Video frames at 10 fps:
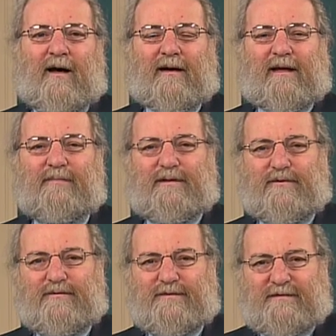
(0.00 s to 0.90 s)
can be
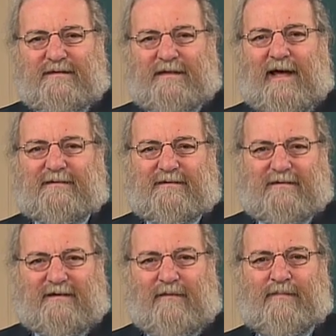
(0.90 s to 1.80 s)
used to test
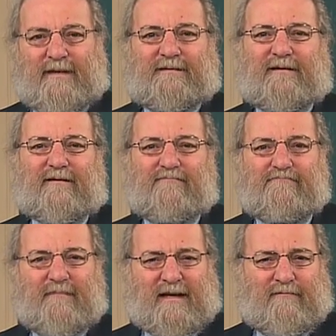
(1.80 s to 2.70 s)
a basic
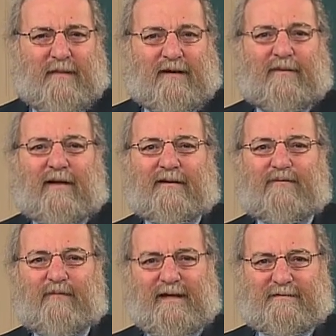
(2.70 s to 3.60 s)
metabolic
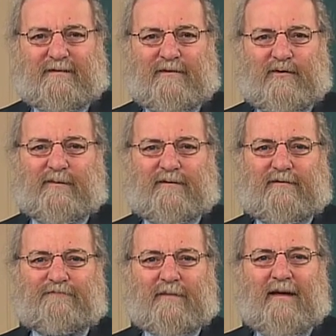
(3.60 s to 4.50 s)
rates in
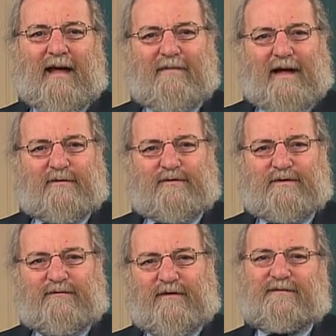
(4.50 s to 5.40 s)
humans. And
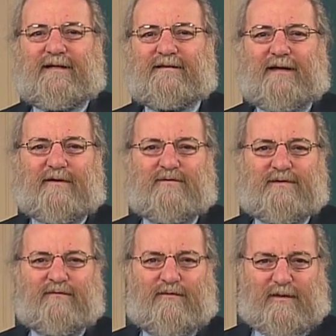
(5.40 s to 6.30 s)
nitrogen 15 to
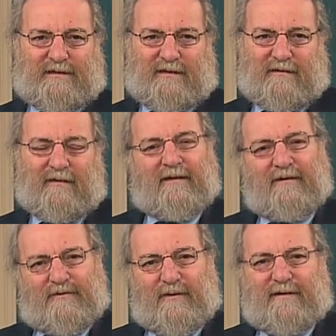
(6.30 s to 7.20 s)
nitrogen 14,
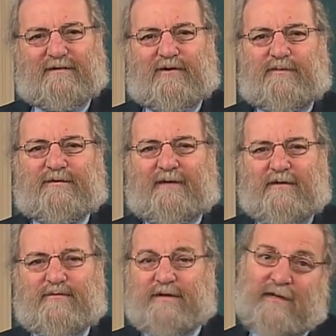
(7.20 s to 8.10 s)
two isotopes of
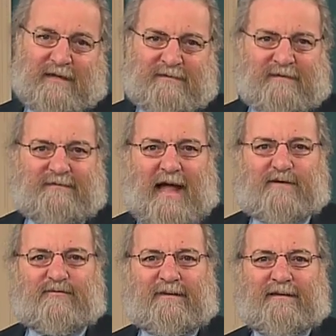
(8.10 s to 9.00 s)
nitrogen that exist
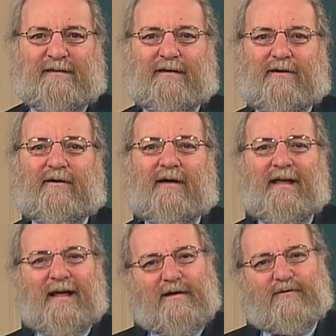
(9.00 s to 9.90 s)
naturally in the air,
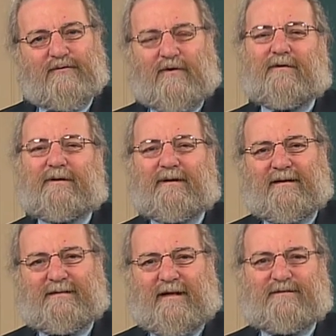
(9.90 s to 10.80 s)
in your urine
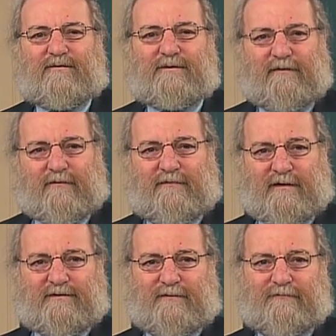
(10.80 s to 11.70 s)
can test for liver
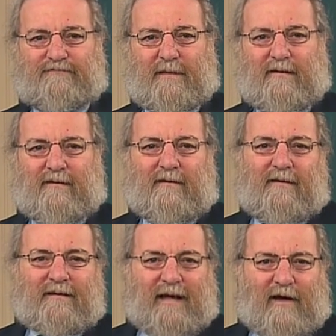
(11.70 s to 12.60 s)
function.
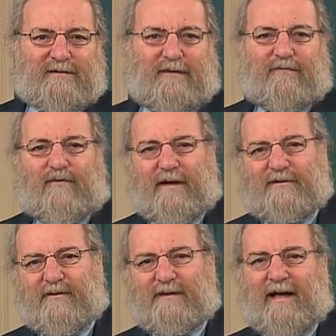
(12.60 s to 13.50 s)
Calcium
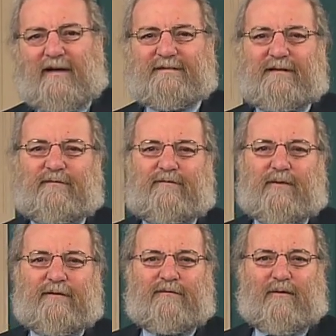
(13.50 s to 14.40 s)
42 and calcium
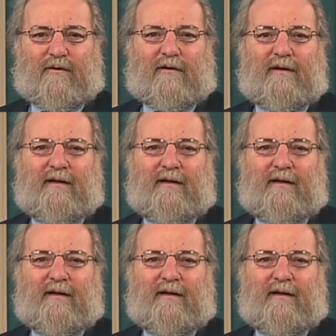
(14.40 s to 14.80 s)
44,